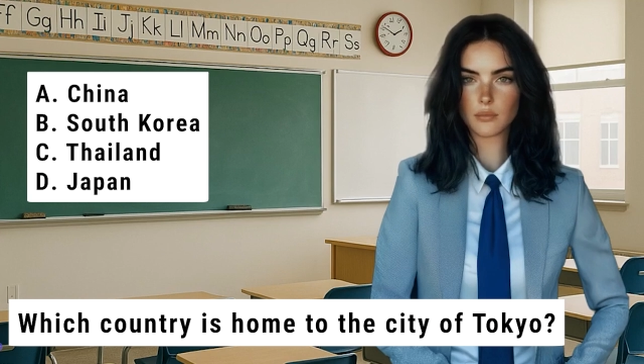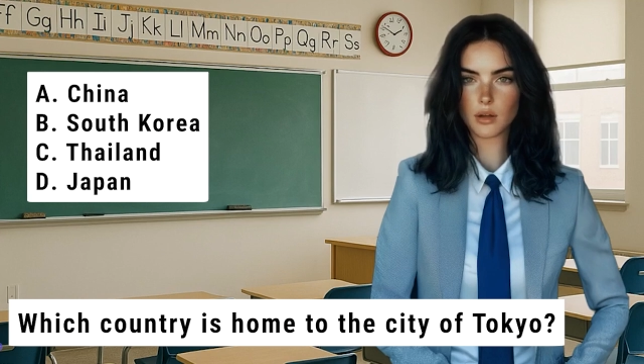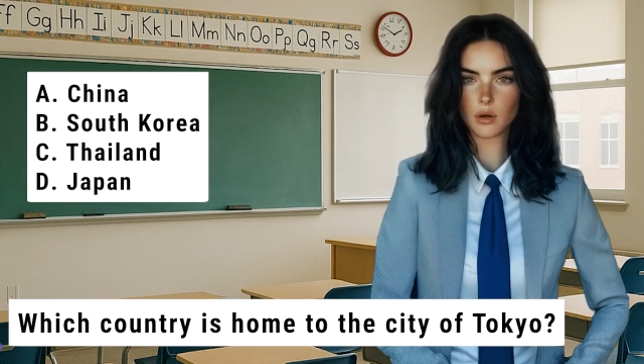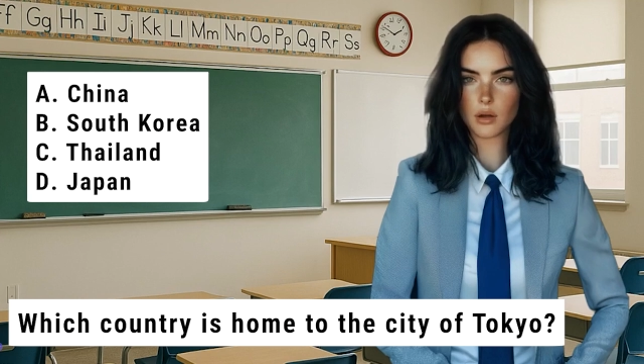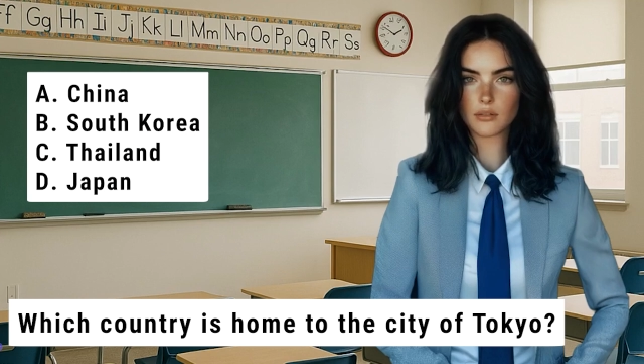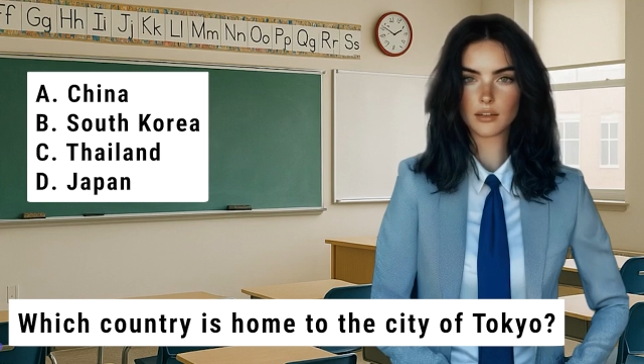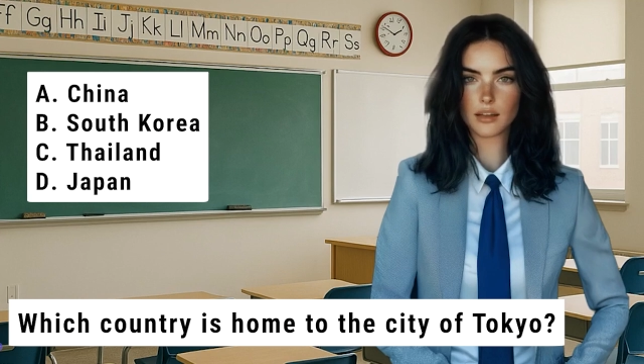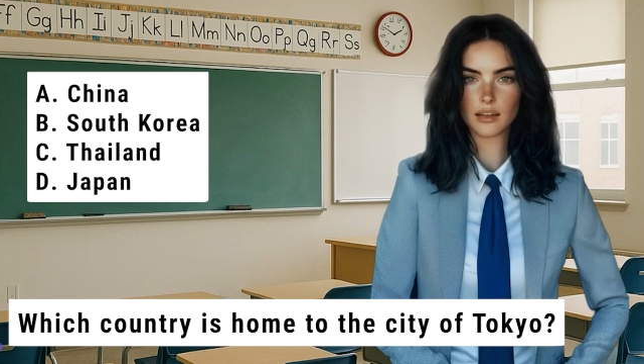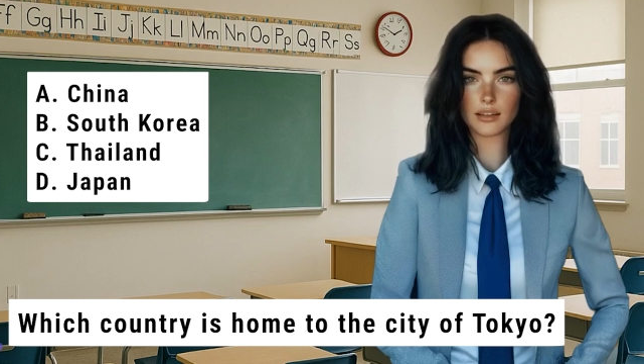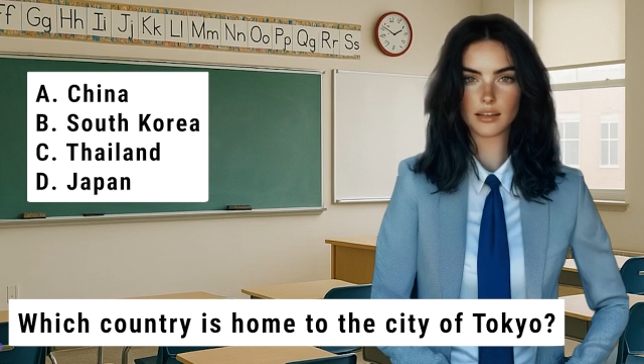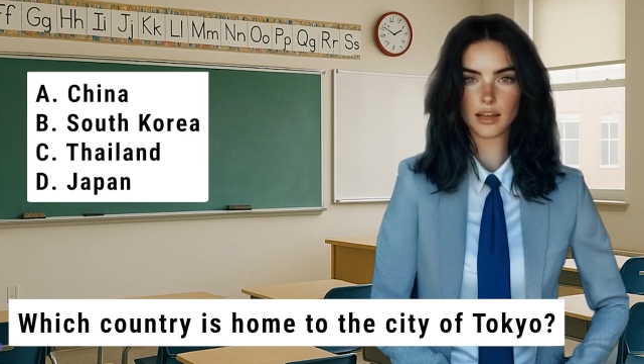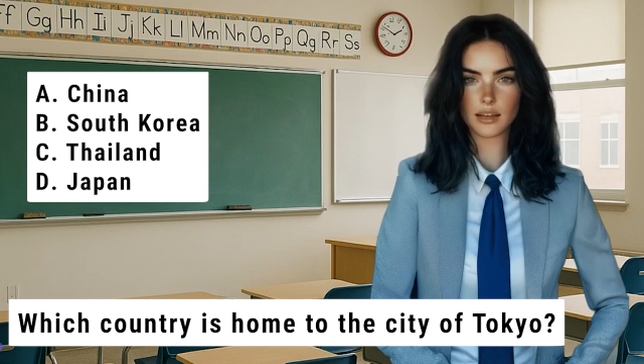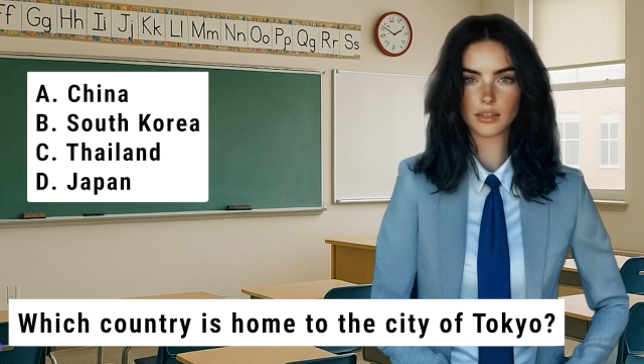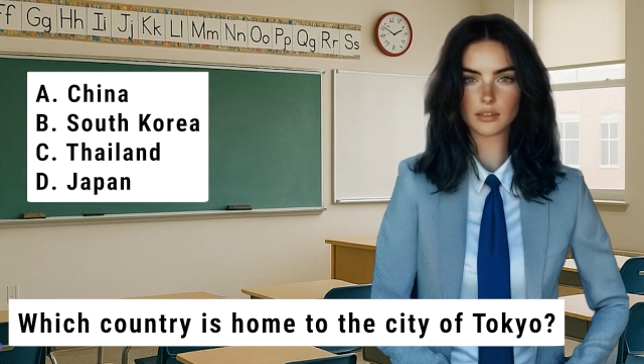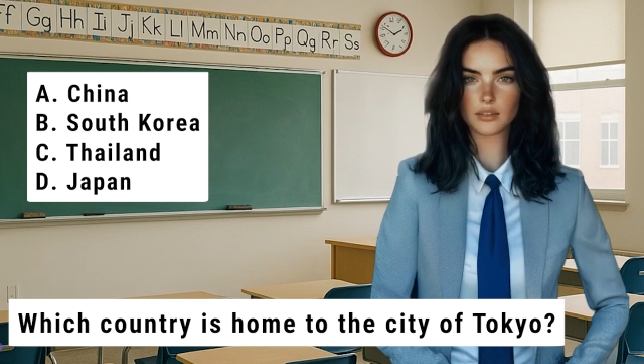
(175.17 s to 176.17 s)
You have 6
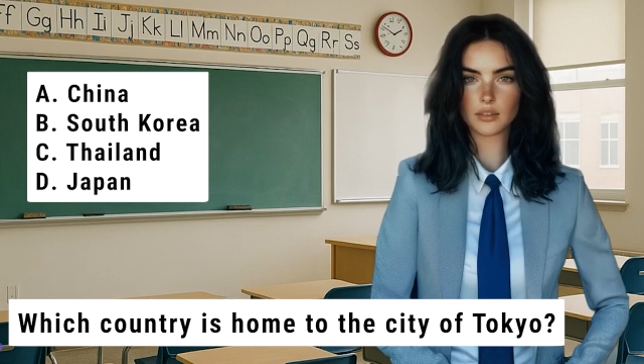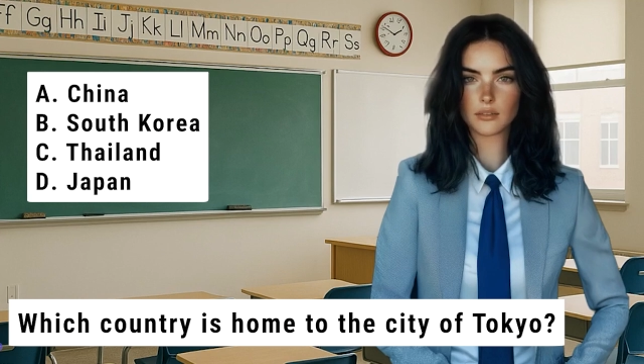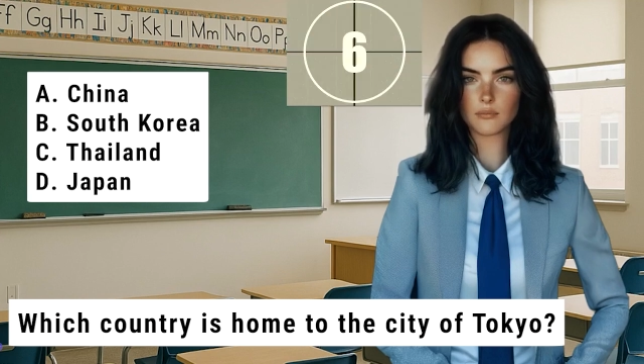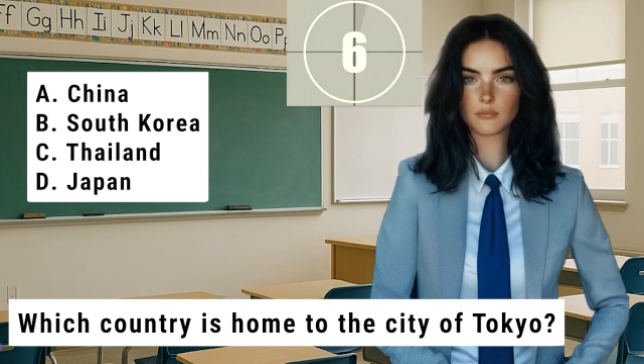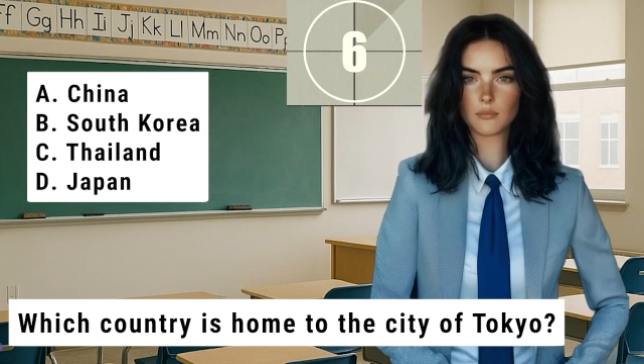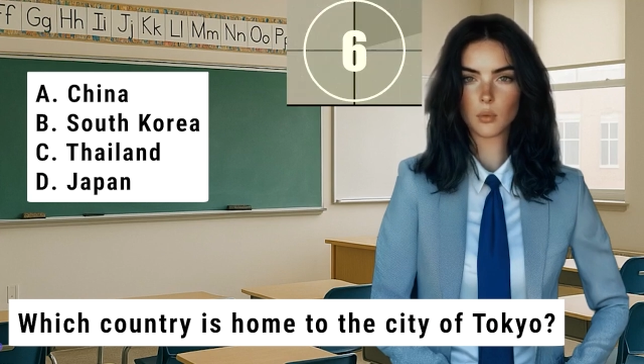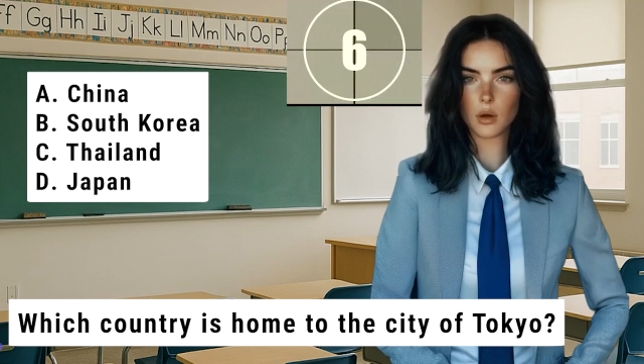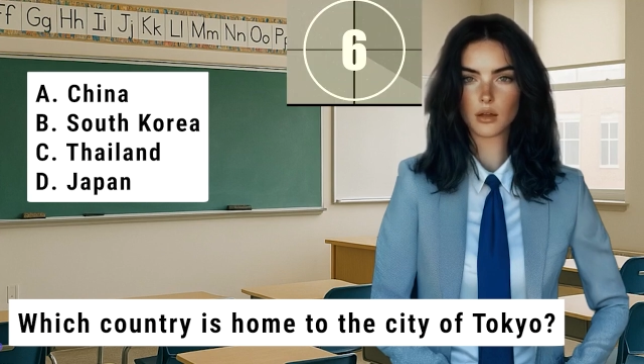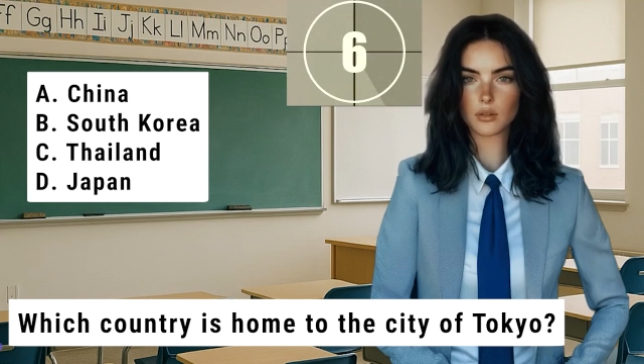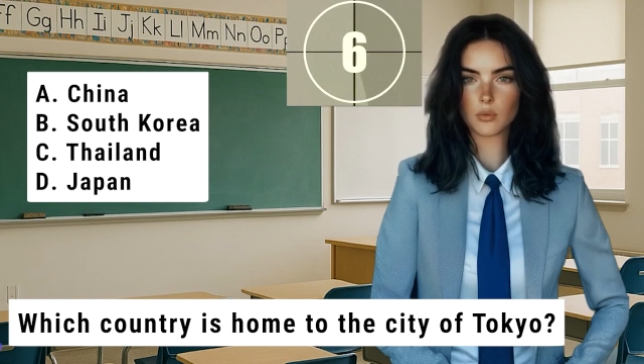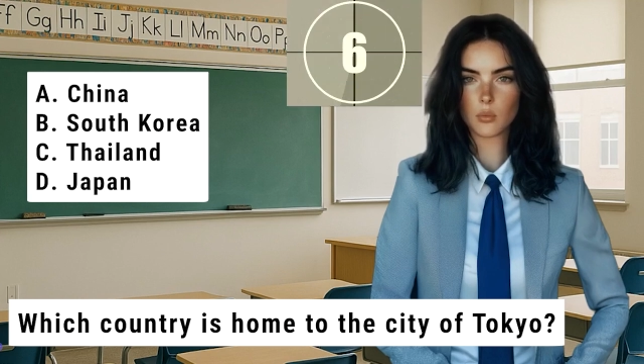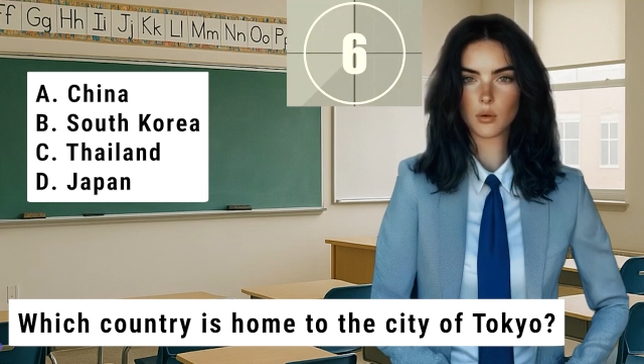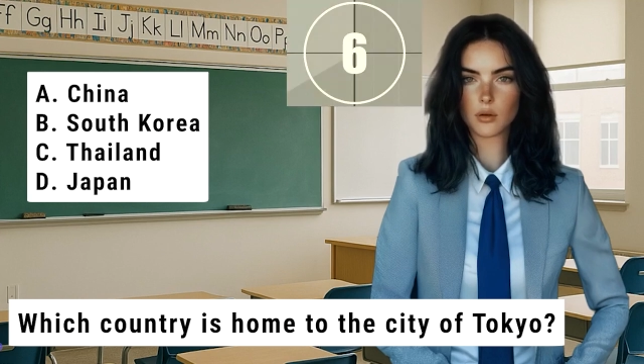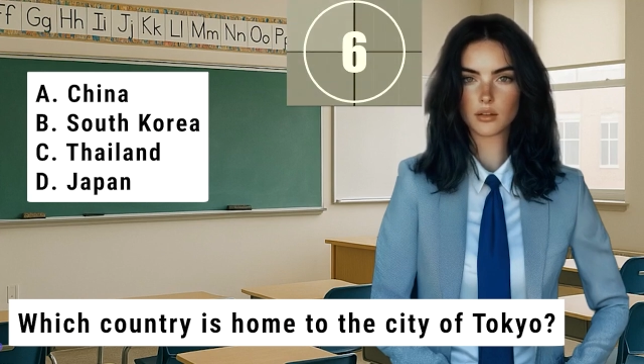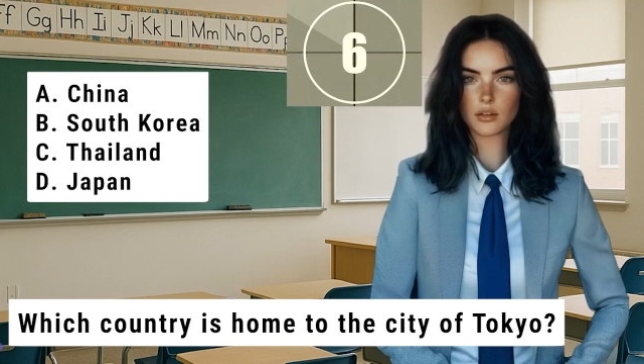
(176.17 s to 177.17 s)
seconds. Where in
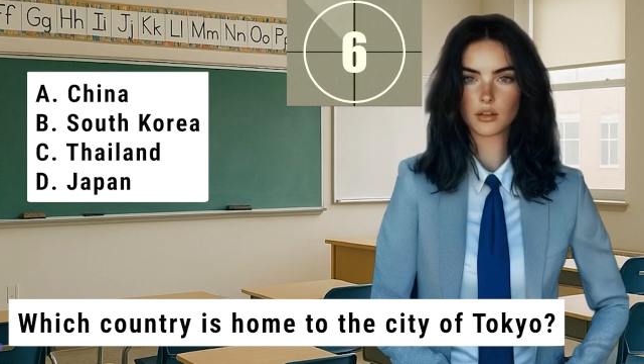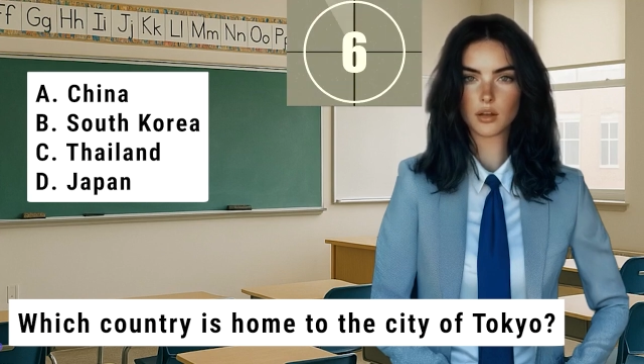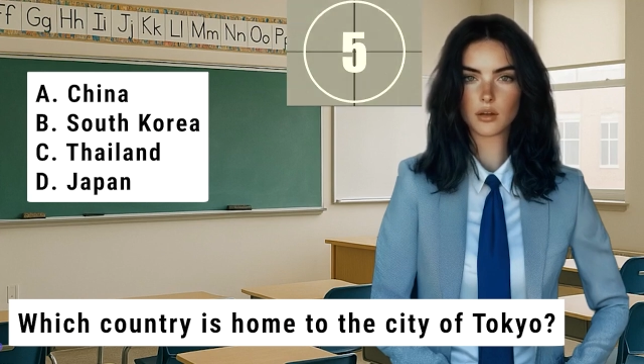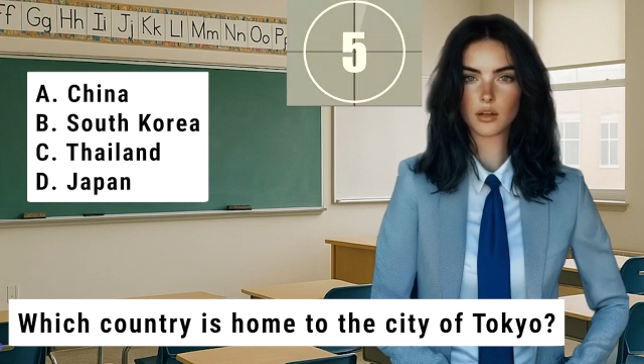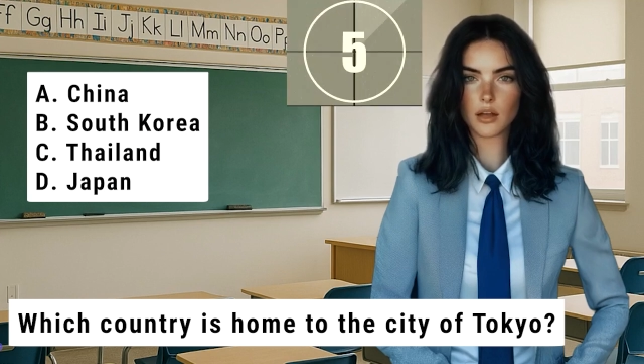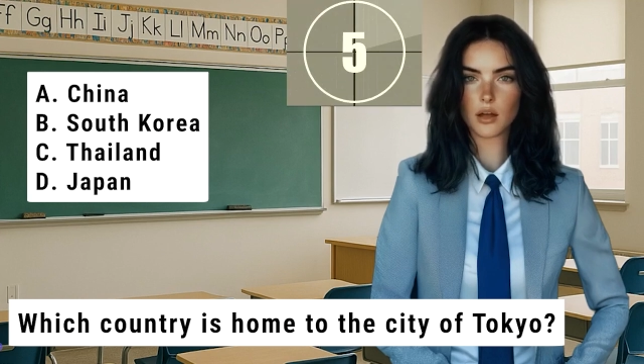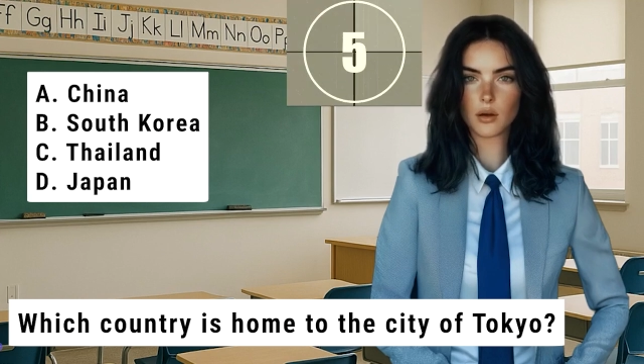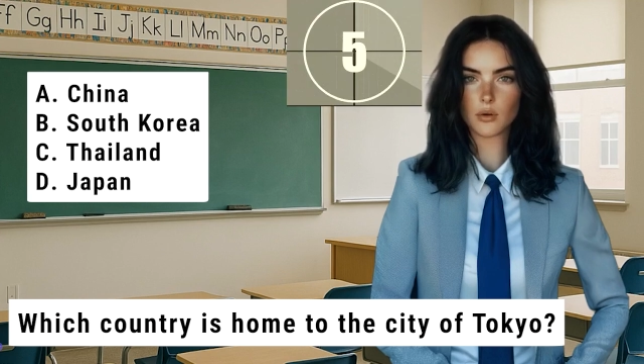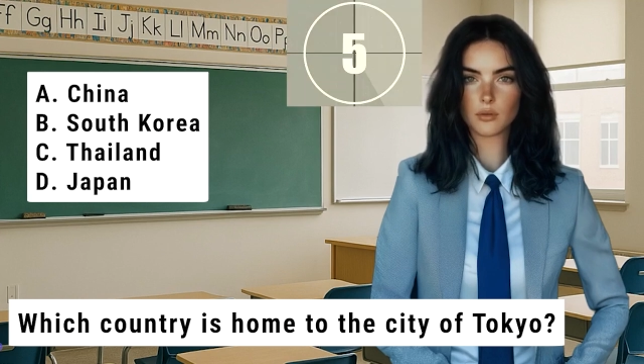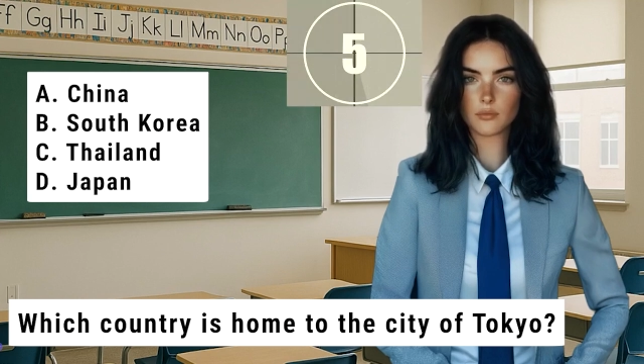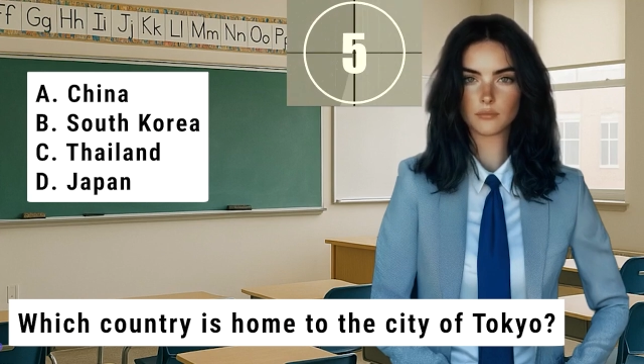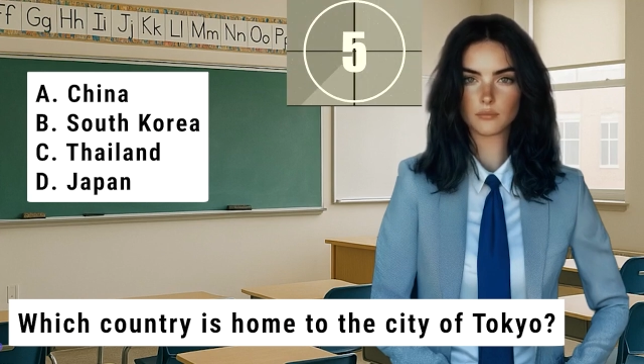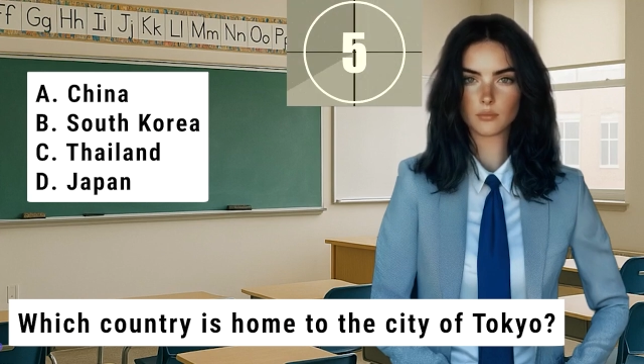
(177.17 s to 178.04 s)
the world is Tokyo?